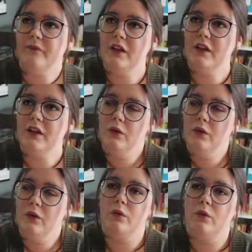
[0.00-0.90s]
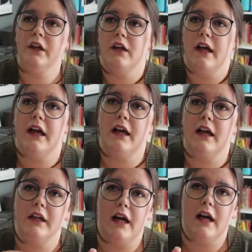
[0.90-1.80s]
Or
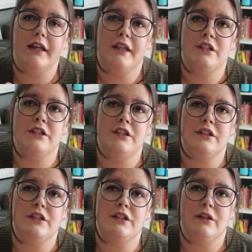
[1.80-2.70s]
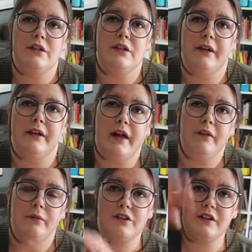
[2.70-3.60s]
I can do it so that
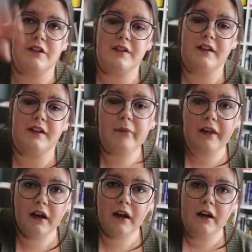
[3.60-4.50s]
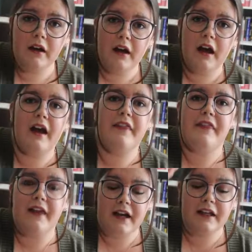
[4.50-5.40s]
when she's up there,
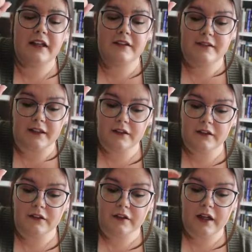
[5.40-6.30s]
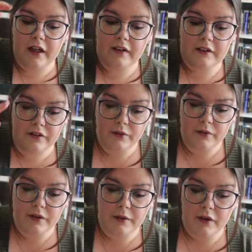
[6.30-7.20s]
then I can signal and then
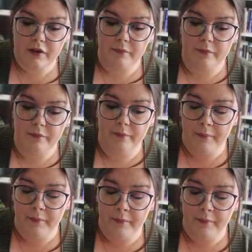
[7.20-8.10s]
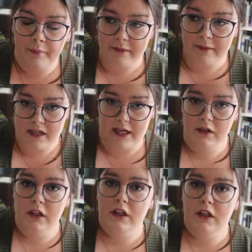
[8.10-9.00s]
slowly work my behavior down.
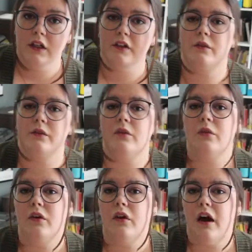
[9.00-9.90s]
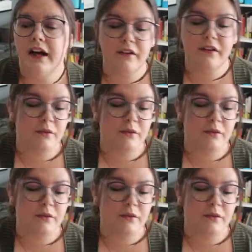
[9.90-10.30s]
So I don't